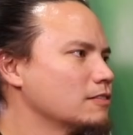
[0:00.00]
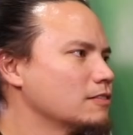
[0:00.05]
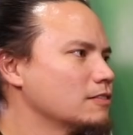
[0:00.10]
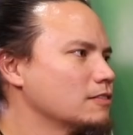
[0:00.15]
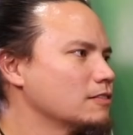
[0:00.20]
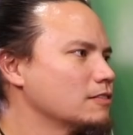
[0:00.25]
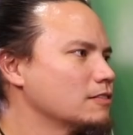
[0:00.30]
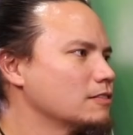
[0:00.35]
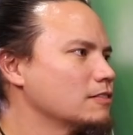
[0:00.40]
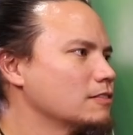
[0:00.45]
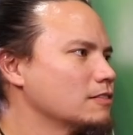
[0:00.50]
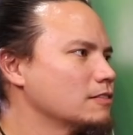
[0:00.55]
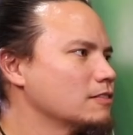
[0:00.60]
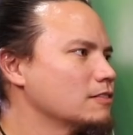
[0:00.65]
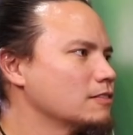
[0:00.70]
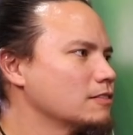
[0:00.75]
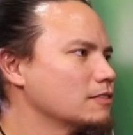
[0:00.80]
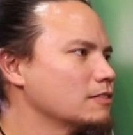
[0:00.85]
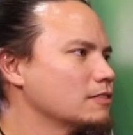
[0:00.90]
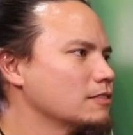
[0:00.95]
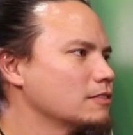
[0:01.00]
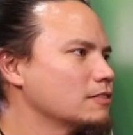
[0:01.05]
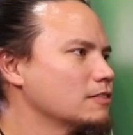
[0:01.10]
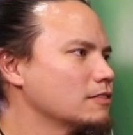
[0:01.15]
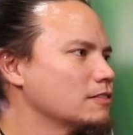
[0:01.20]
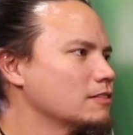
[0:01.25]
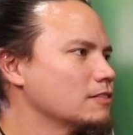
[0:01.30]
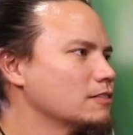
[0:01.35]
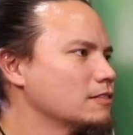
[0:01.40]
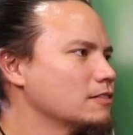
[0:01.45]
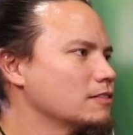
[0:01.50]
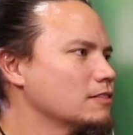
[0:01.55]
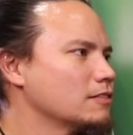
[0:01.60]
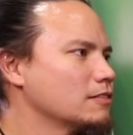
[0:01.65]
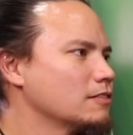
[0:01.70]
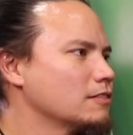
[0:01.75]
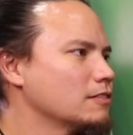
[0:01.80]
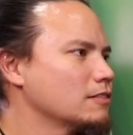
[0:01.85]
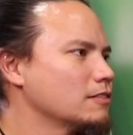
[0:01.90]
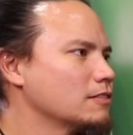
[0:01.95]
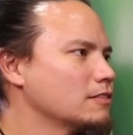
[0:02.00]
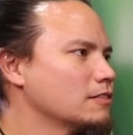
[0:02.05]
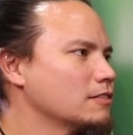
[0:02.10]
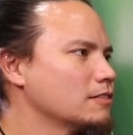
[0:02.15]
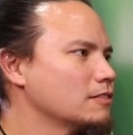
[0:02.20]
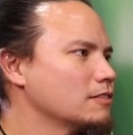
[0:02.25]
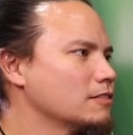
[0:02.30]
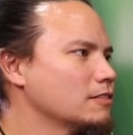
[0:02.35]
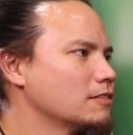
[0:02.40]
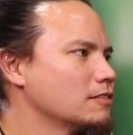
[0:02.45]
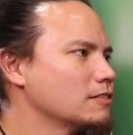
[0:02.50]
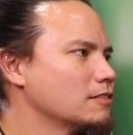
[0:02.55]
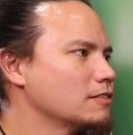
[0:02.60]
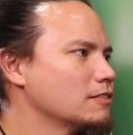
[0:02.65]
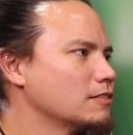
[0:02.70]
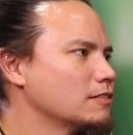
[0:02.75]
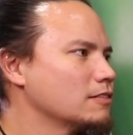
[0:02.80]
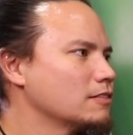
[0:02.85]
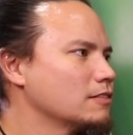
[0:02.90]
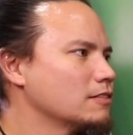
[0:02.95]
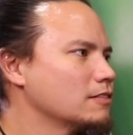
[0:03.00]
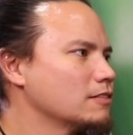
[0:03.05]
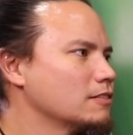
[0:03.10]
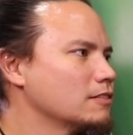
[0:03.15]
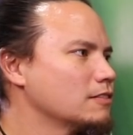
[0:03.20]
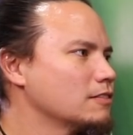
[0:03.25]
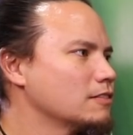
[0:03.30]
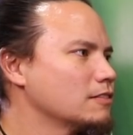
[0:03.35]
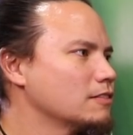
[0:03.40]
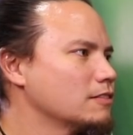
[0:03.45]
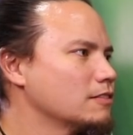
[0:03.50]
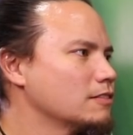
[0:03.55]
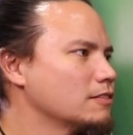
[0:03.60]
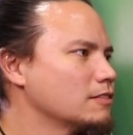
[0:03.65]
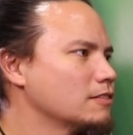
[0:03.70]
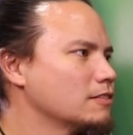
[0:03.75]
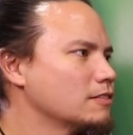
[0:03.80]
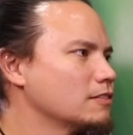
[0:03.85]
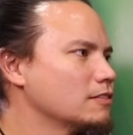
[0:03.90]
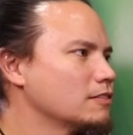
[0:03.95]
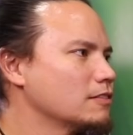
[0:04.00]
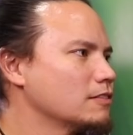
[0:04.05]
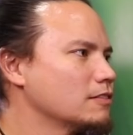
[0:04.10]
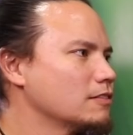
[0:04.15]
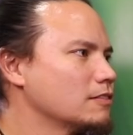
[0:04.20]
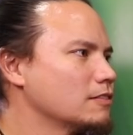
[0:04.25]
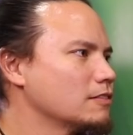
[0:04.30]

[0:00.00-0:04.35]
[no speech]